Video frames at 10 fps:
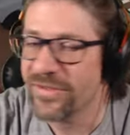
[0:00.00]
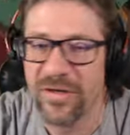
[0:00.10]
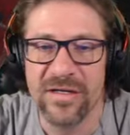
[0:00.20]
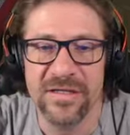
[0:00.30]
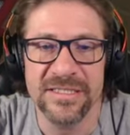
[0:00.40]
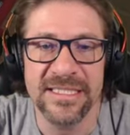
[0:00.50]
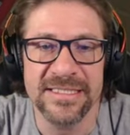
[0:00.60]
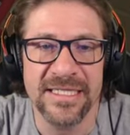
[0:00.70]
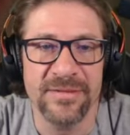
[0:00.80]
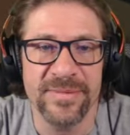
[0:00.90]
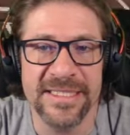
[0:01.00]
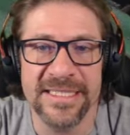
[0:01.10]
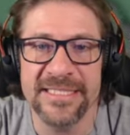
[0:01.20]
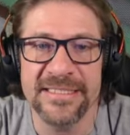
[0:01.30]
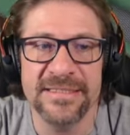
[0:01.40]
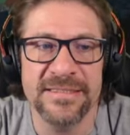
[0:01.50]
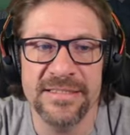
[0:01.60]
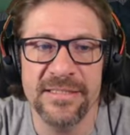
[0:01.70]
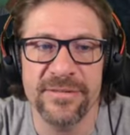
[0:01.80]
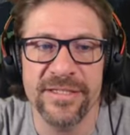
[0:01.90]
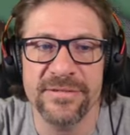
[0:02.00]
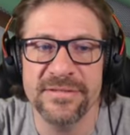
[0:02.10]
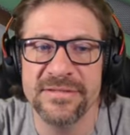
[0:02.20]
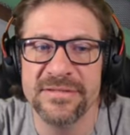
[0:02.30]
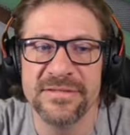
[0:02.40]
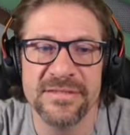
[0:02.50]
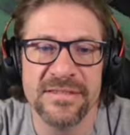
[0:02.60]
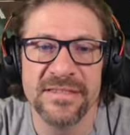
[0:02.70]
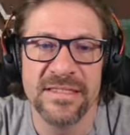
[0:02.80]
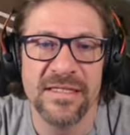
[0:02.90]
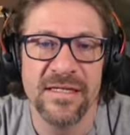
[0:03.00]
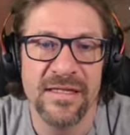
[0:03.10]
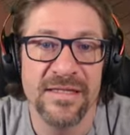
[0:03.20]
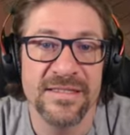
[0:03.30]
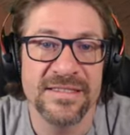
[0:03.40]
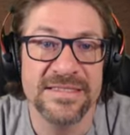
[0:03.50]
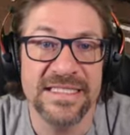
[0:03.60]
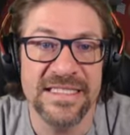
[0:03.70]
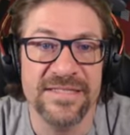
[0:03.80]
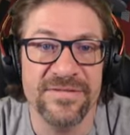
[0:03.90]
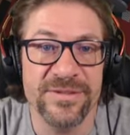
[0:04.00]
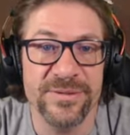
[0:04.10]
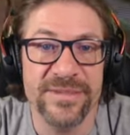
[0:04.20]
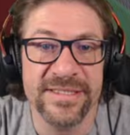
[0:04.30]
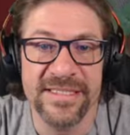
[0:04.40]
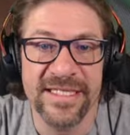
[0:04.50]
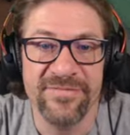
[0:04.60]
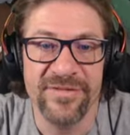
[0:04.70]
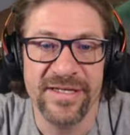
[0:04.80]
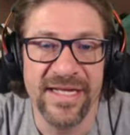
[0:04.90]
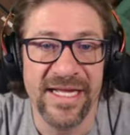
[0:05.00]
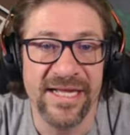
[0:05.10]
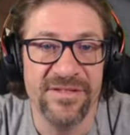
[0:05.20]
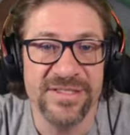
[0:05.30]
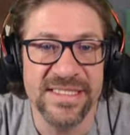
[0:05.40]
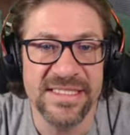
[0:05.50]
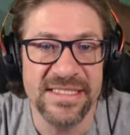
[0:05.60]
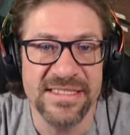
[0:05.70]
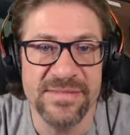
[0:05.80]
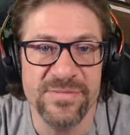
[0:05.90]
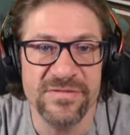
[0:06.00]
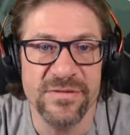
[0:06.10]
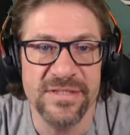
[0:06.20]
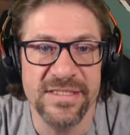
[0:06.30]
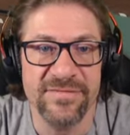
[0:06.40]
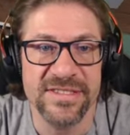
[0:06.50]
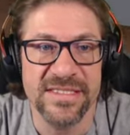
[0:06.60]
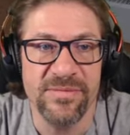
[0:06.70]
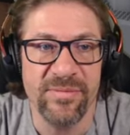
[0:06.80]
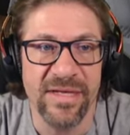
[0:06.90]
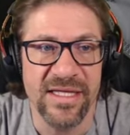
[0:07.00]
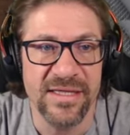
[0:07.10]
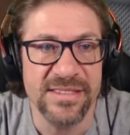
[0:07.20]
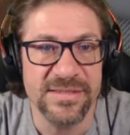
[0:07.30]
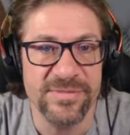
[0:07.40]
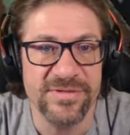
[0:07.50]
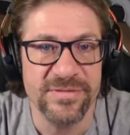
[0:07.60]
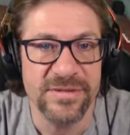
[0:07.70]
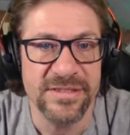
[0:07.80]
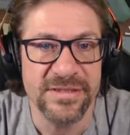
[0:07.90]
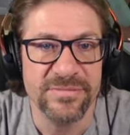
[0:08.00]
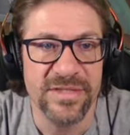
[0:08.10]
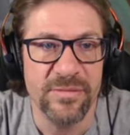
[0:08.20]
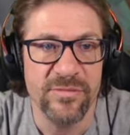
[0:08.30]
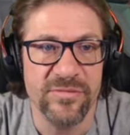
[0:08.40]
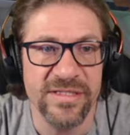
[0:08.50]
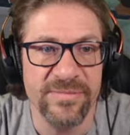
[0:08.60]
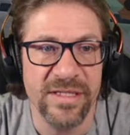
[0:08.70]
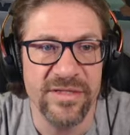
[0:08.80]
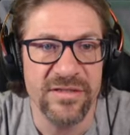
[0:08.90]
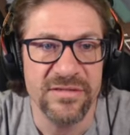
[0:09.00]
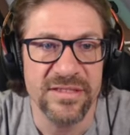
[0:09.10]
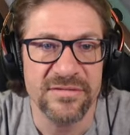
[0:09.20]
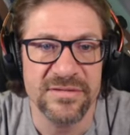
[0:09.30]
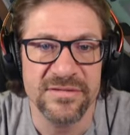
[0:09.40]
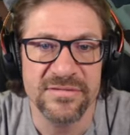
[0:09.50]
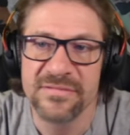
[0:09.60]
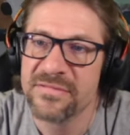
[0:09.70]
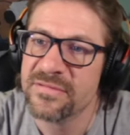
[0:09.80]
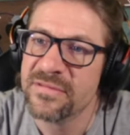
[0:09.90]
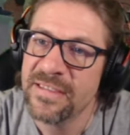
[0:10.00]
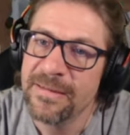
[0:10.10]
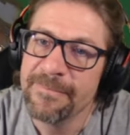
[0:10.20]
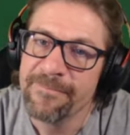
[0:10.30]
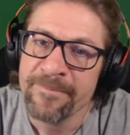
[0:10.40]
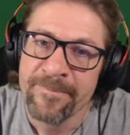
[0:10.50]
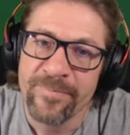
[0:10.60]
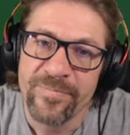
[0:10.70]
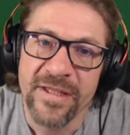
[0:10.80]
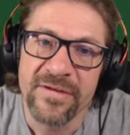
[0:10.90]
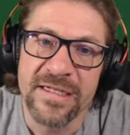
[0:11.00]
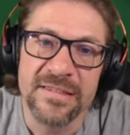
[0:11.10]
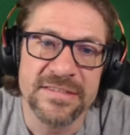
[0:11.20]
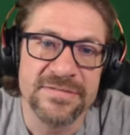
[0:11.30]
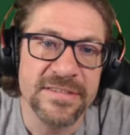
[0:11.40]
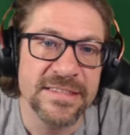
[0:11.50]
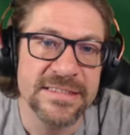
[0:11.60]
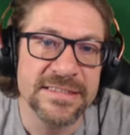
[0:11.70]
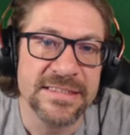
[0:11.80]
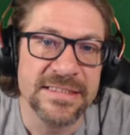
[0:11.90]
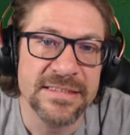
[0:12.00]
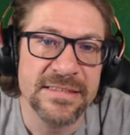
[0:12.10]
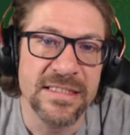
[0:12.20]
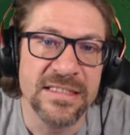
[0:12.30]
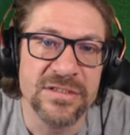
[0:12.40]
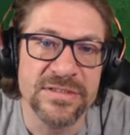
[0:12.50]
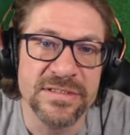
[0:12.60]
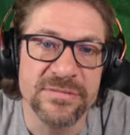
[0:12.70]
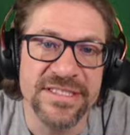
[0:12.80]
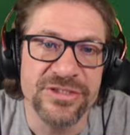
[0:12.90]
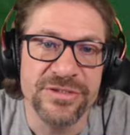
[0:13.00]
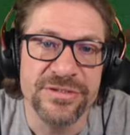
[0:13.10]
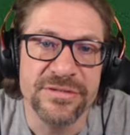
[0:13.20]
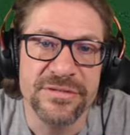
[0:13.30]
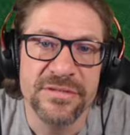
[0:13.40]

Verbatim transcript: dark on, uh, on me again. There we go. See, if you, uh, have you, have you seen this before? Have you seen me make this before? Probably, maybe, I don't know. Down here at the front is a, a little switch.